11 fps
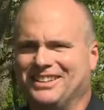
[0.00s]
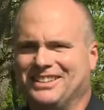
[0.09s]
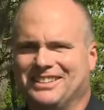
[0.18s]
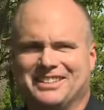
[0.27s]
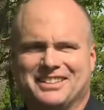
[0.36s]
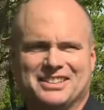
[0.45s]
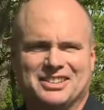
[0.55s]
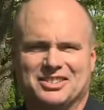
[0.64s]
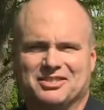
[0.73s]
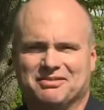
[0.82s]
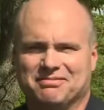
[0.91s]

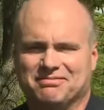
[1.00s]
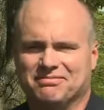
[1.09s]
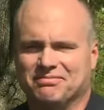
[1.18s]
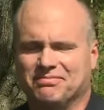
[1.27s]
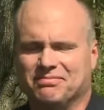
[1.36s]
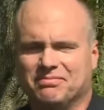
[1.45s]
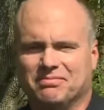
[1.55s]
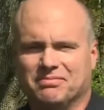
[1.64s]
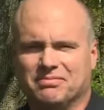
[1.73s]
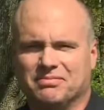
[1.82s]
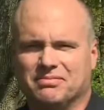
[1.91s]

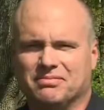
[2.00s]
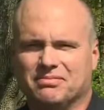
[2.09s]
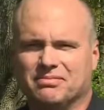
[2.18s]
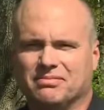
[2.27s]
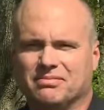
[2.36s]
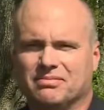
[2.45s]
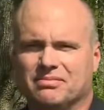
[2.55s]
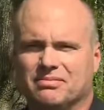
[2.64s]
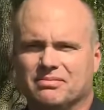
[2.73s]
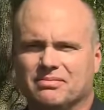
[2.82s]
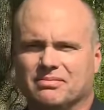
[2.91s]

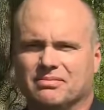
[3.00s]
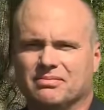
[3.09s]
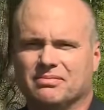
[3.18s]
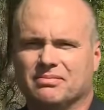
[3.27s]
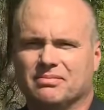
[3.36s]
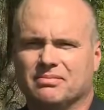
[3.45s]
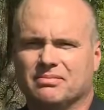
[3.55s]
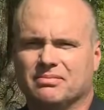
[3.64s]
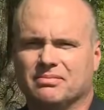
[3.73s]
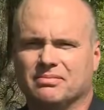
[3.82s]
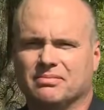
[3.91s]

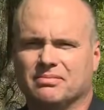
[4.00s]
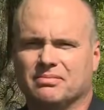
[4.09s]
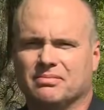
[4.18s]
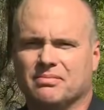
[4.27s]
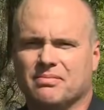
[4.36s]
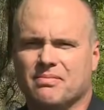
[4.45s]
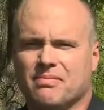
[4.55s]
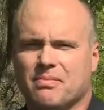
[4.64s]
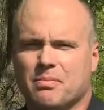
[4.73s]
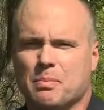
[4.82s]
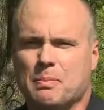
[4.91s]

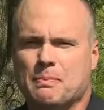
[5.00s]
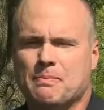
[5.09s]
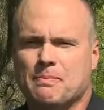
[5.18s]
(silence)